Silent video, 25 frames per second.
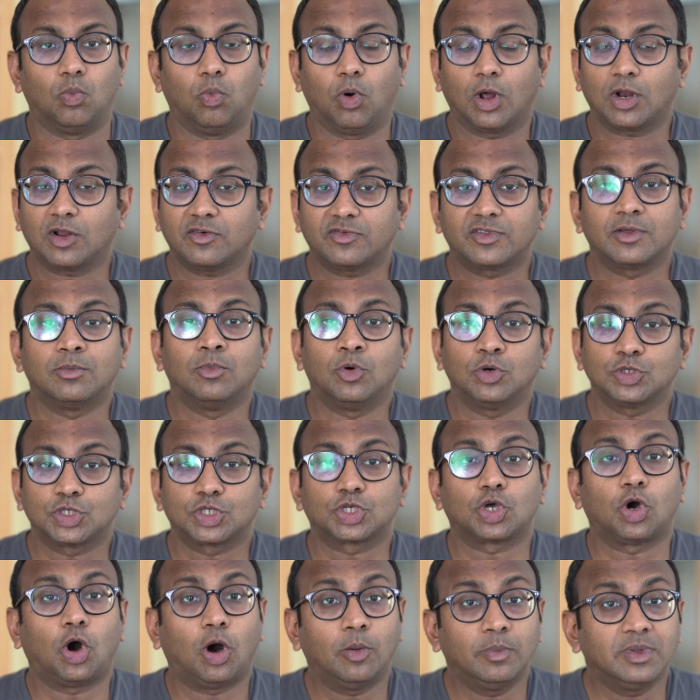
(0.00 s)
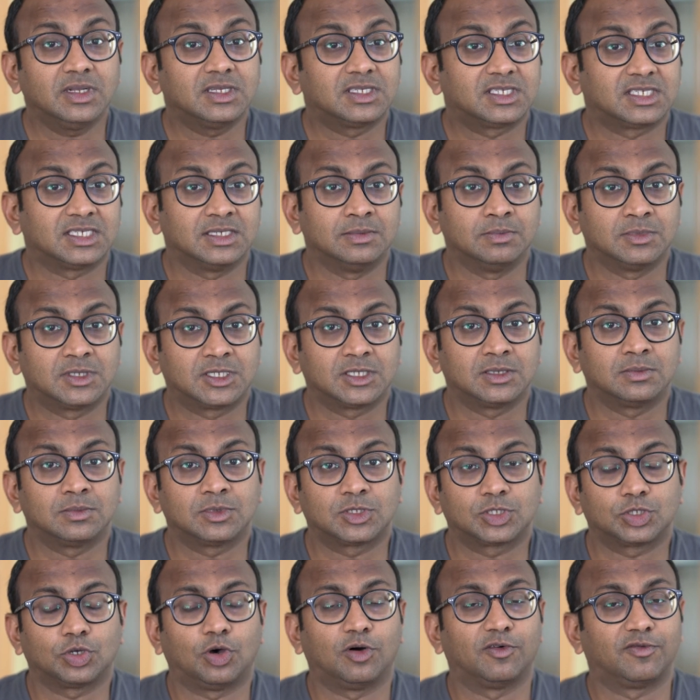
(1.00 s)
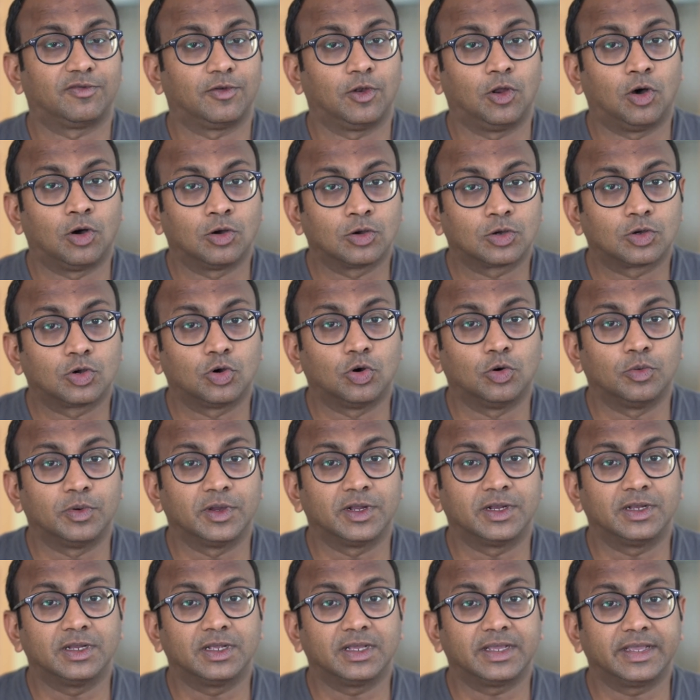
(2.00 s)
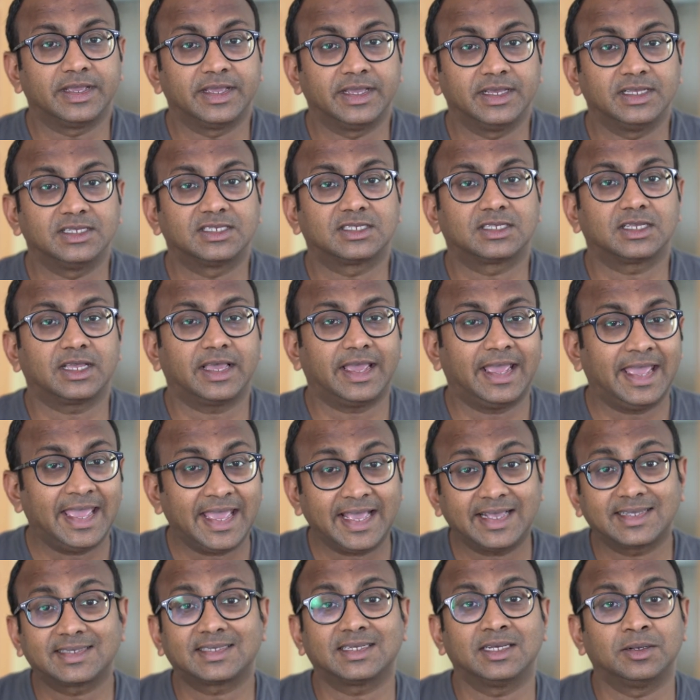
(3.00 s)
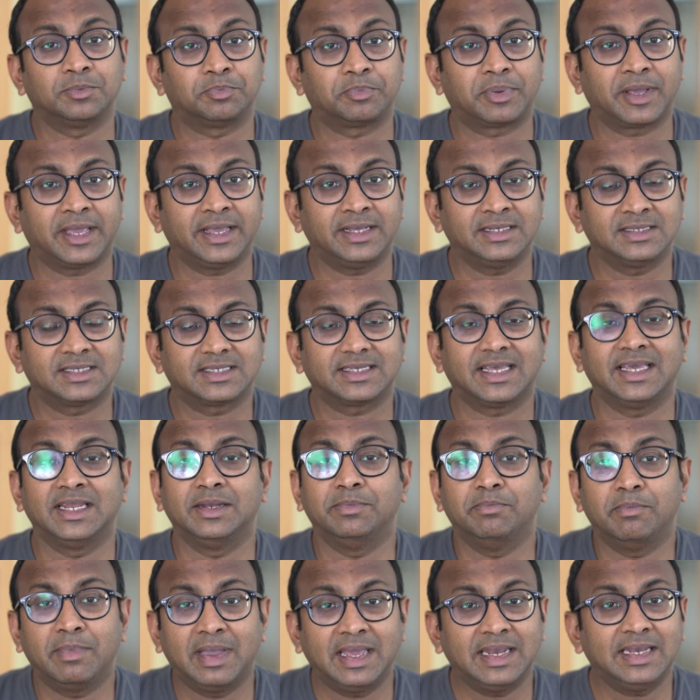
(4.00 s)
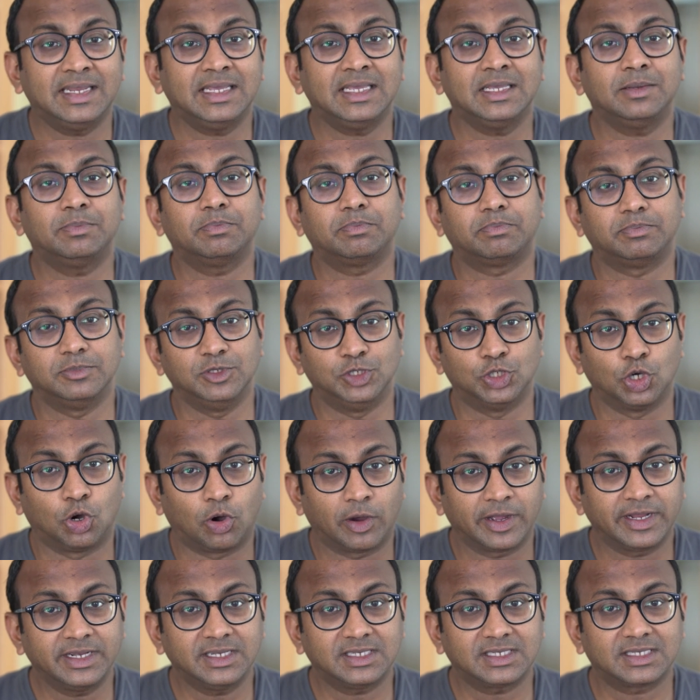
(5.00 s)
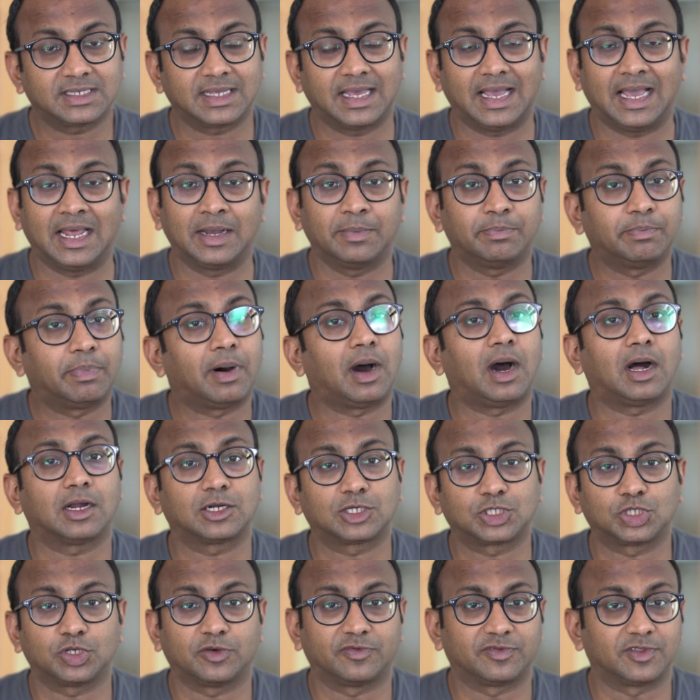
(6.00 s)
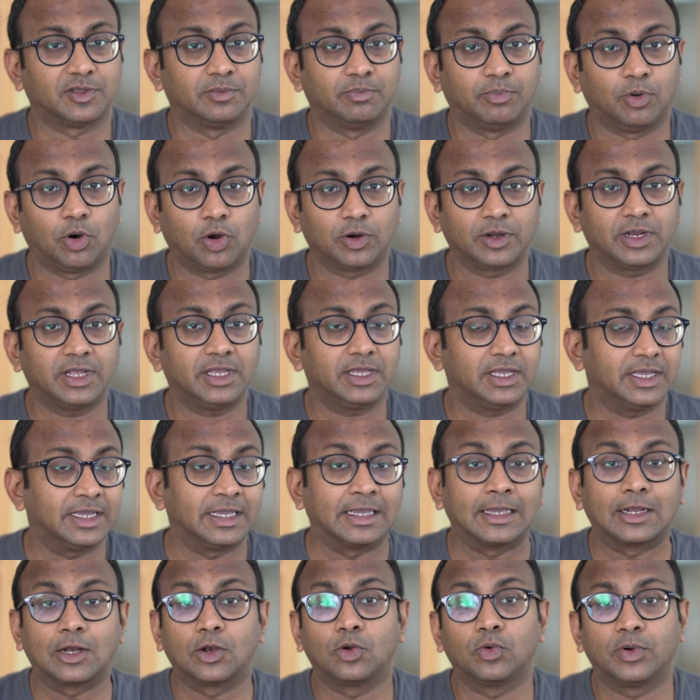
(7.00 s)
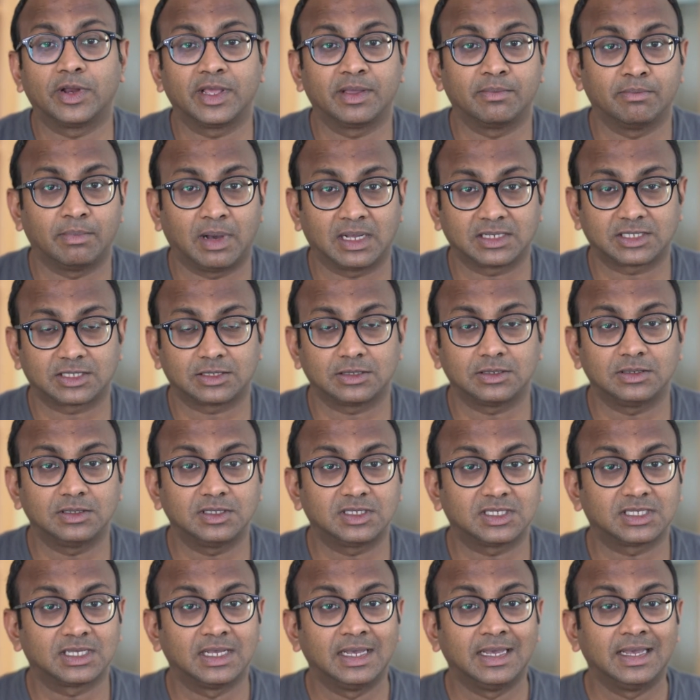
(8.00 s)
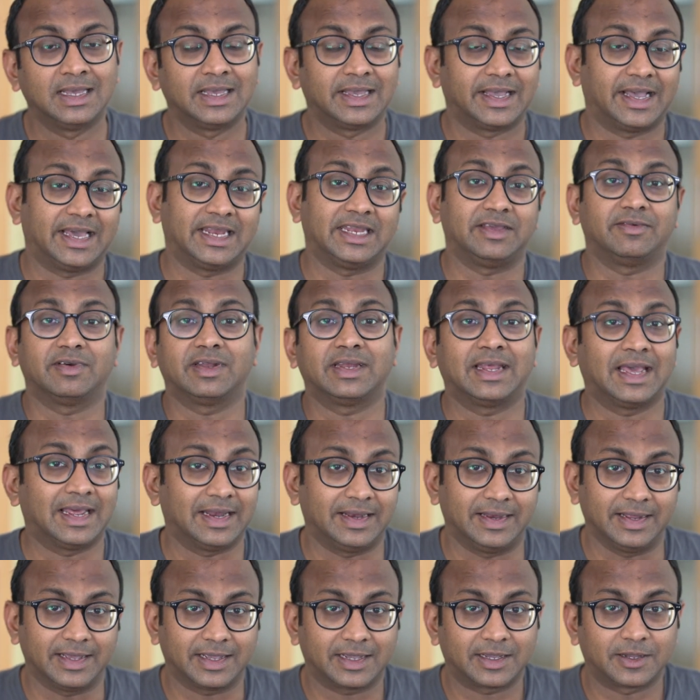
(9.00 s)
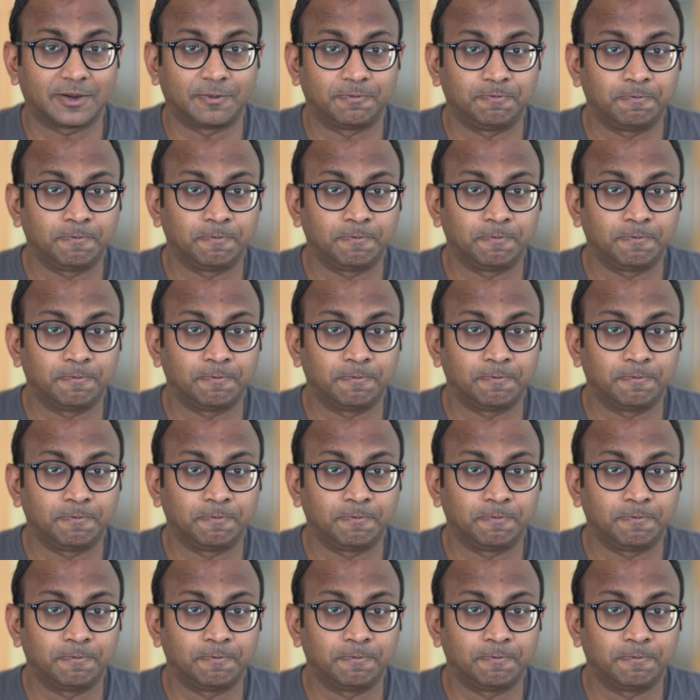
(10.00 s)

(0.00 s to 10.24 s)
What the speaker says: One of the most common symptoms of long COVID is aches and pains in many joints and parts of the body, including muscles and even headache.